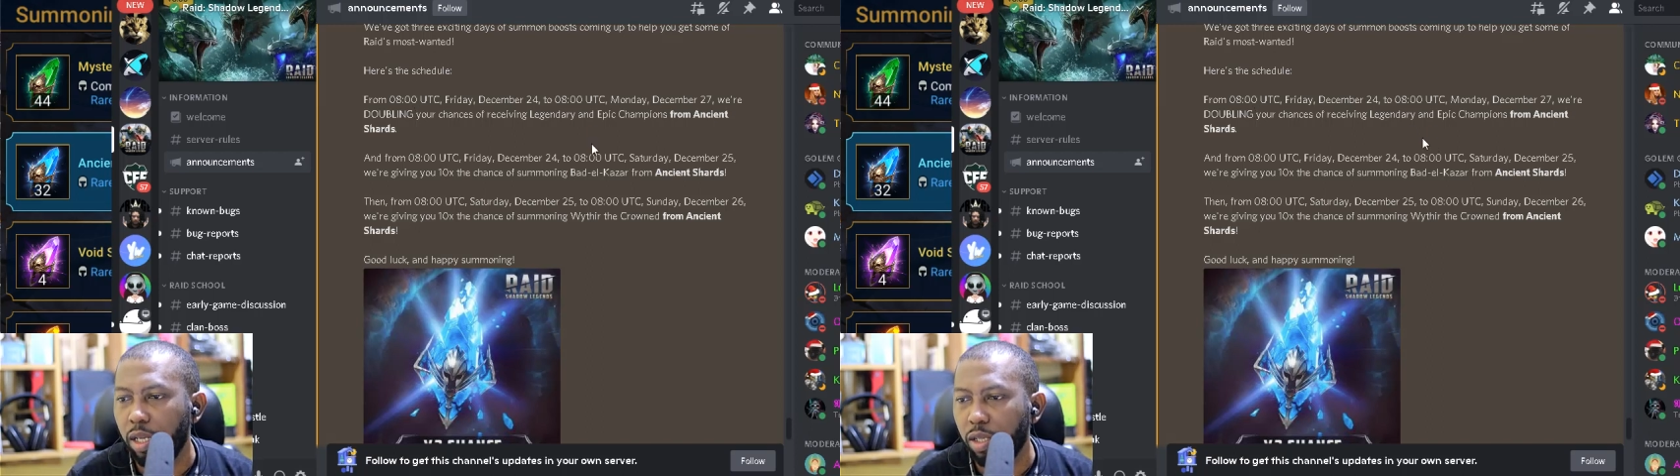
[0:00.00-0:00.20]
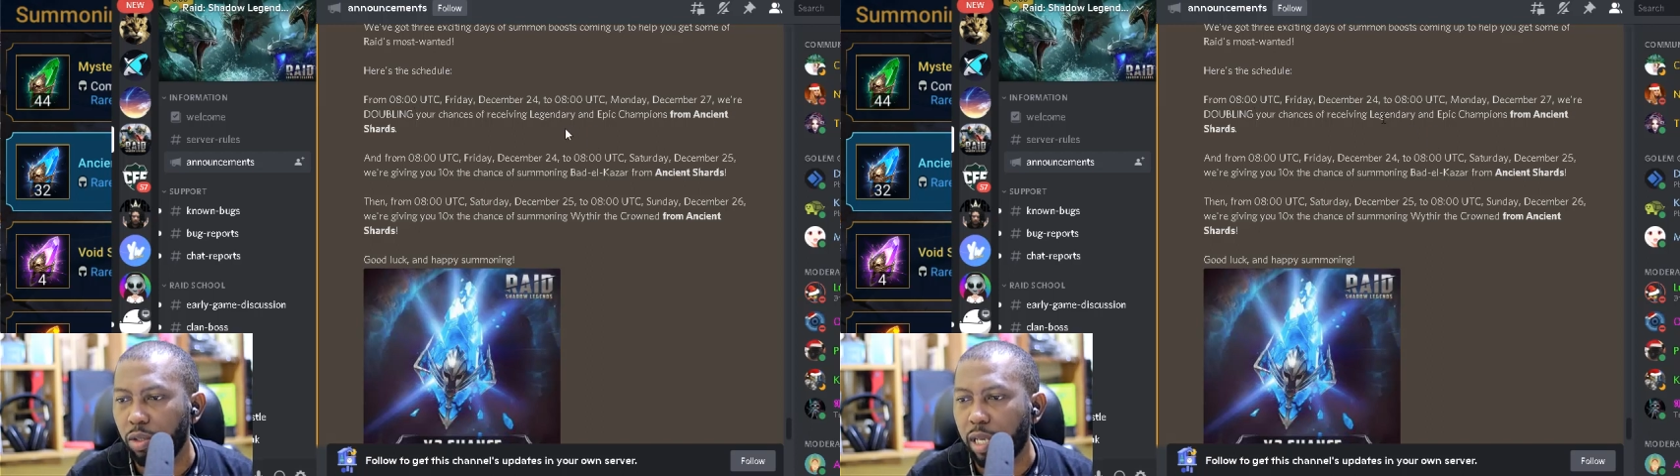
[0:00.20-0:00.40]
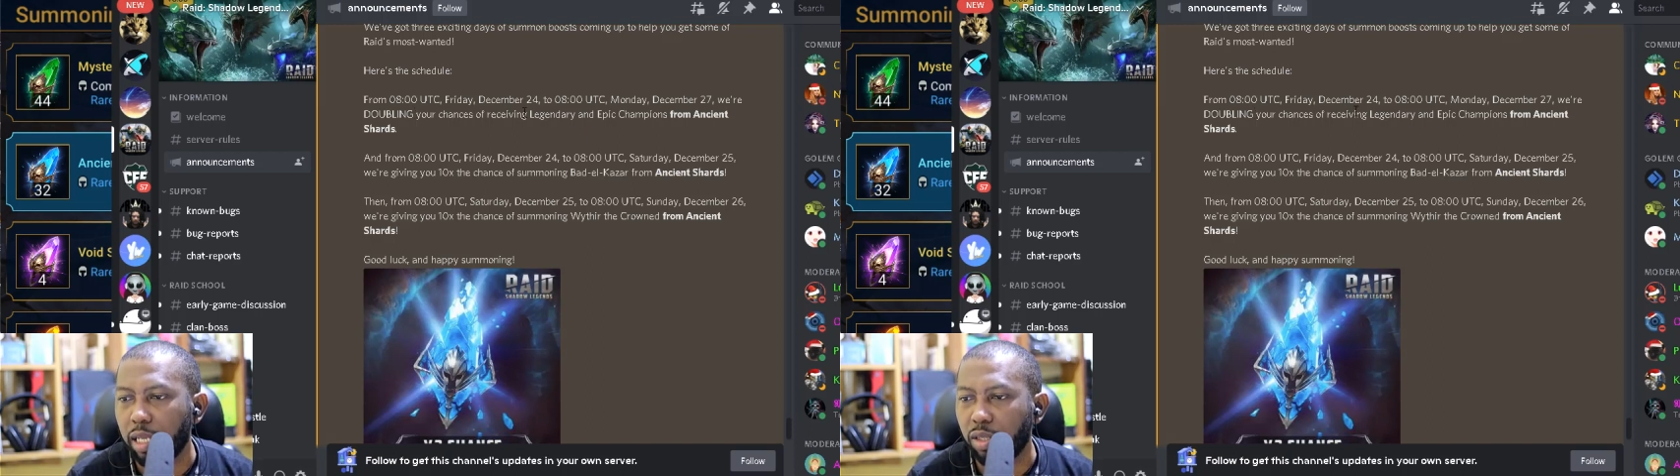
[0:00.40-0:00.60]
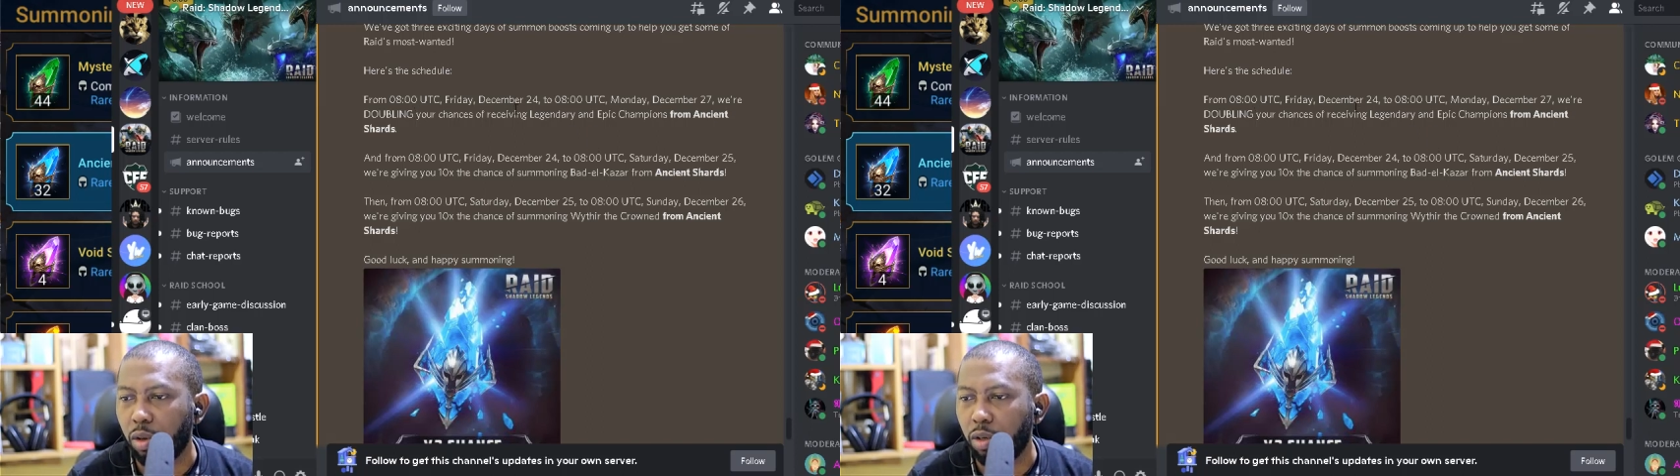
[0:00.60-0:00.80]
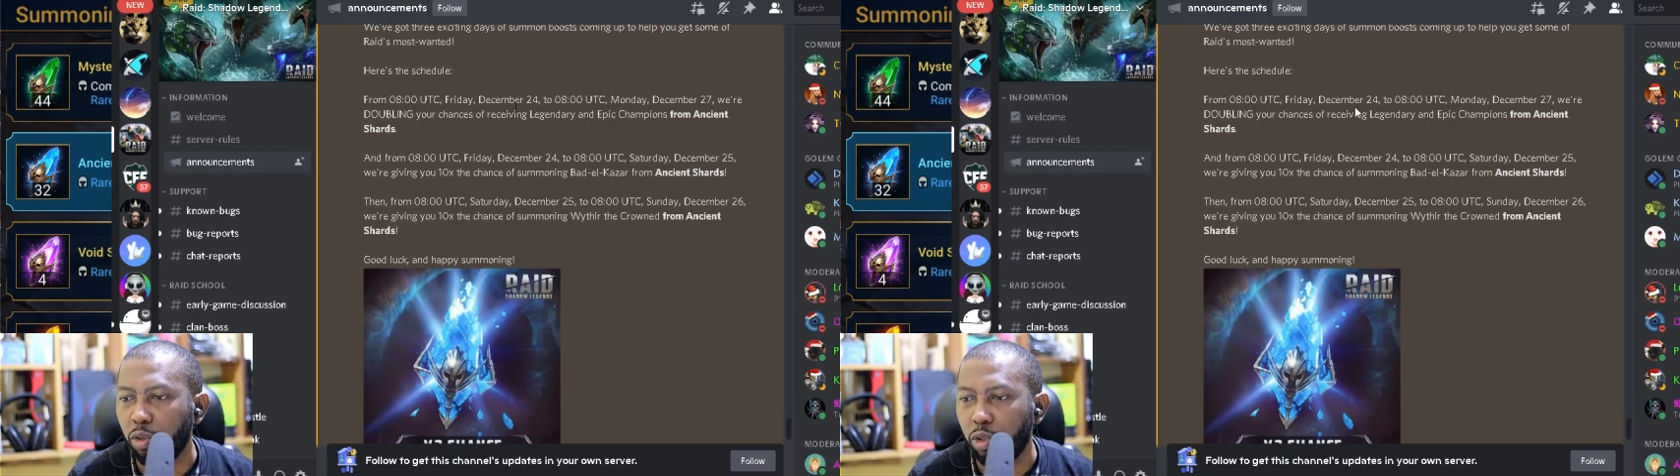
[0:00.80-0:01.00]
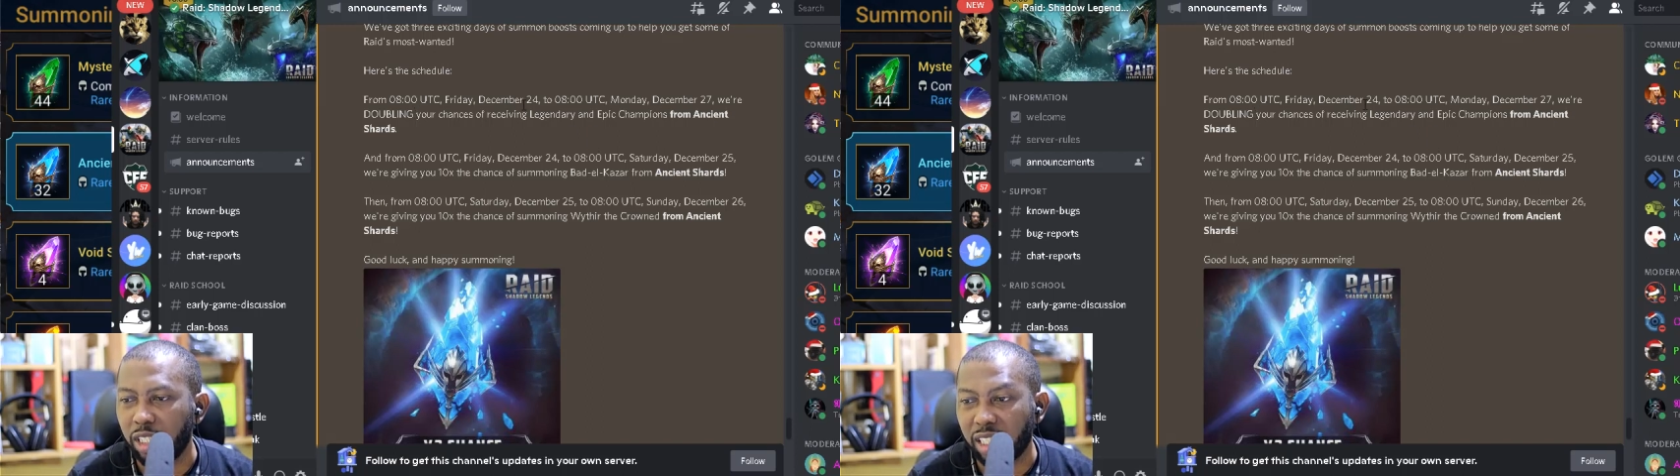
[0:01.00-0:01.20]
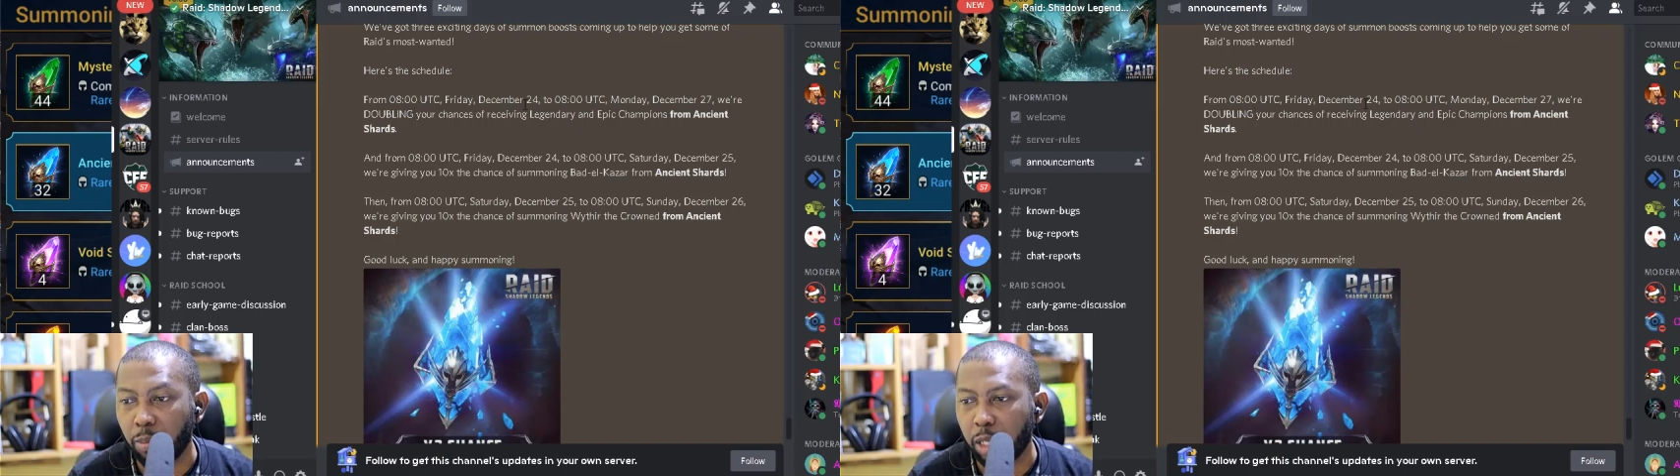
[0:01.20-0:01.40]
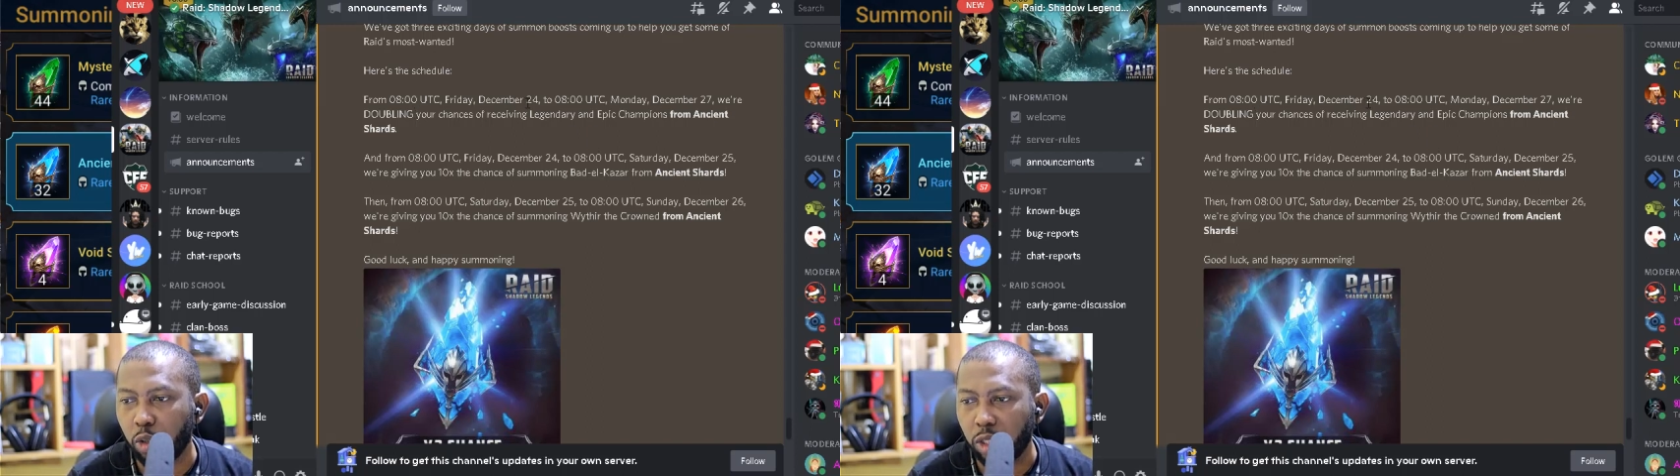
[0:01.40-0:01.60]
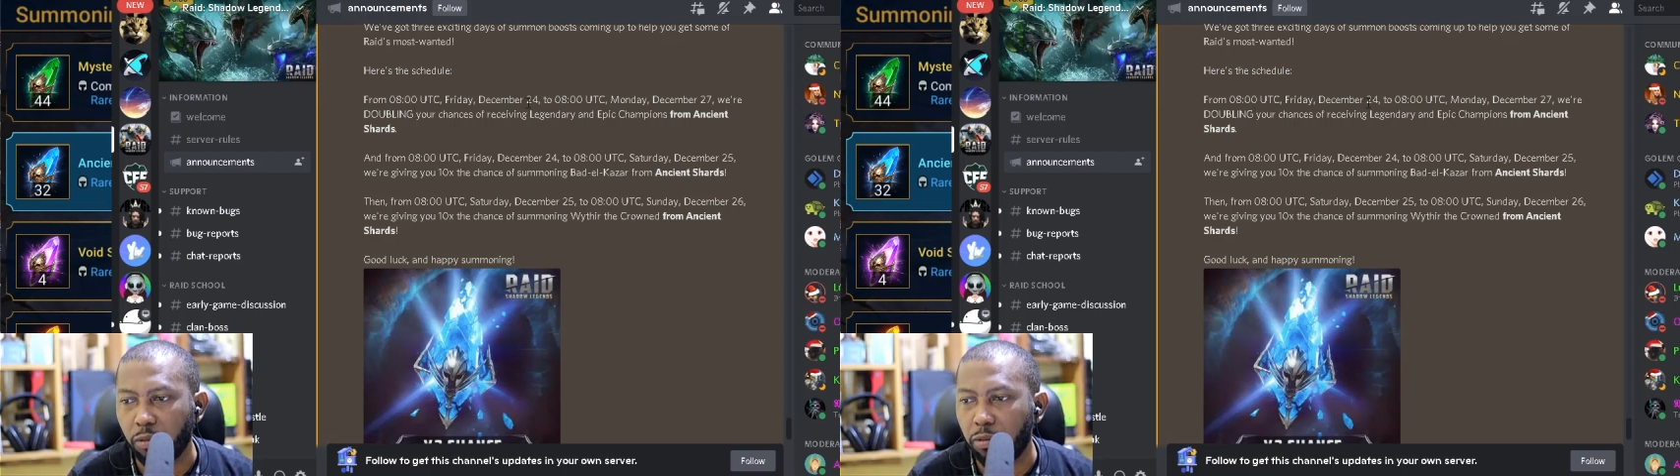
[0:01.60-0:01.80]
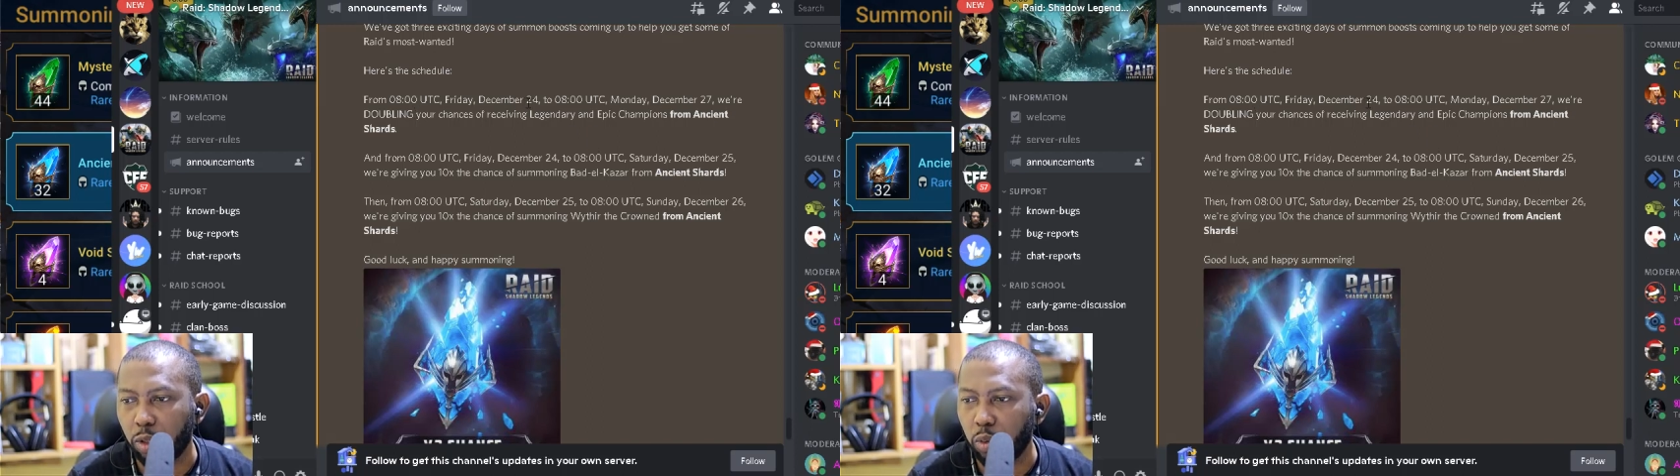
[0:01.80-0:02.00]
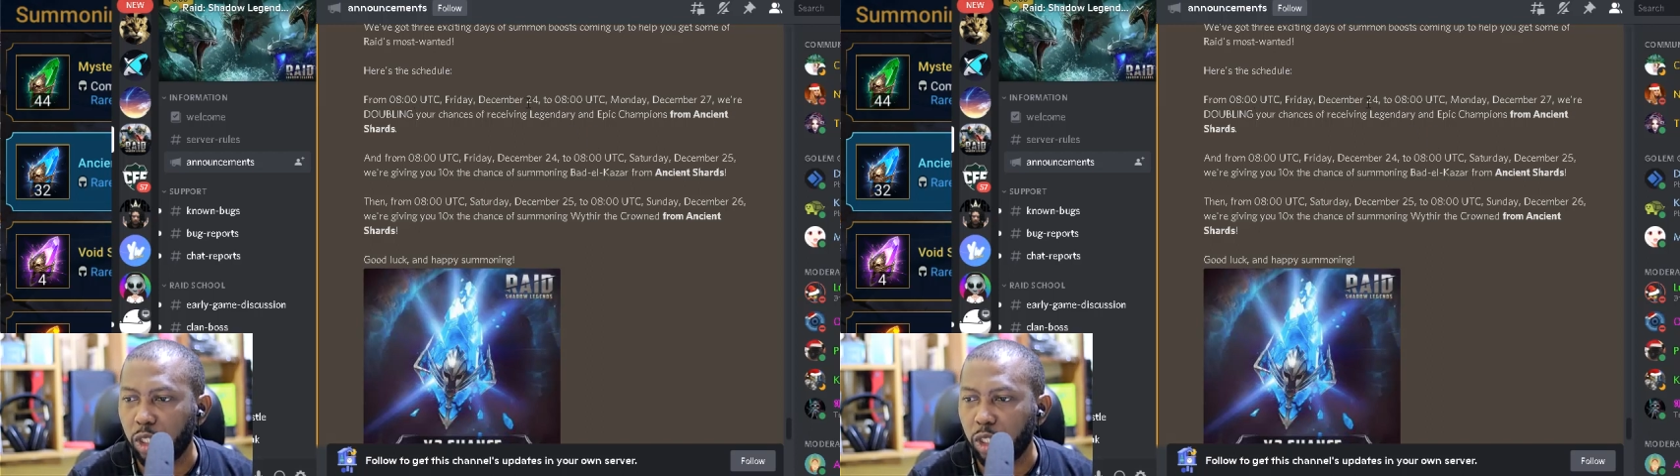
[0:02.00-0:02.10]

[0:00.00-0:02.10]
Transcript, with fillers: So that's on December 24th,